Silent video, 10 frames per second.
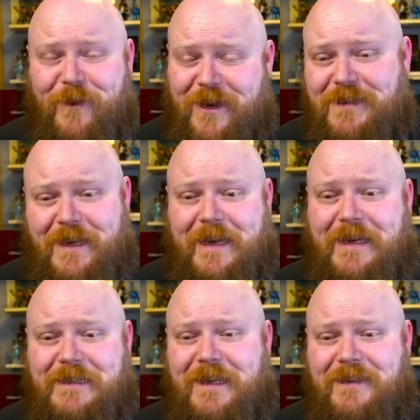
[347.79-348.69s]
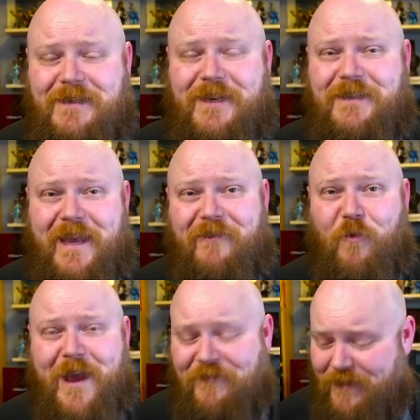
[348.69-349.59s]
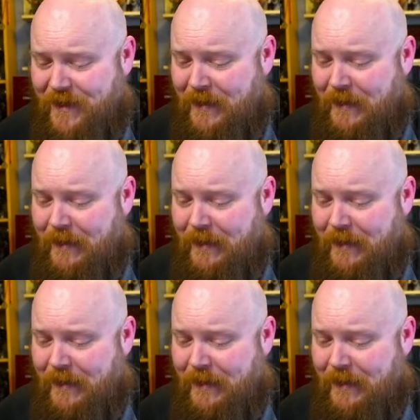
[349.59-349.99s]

because like I said, this does have Wi-Fi.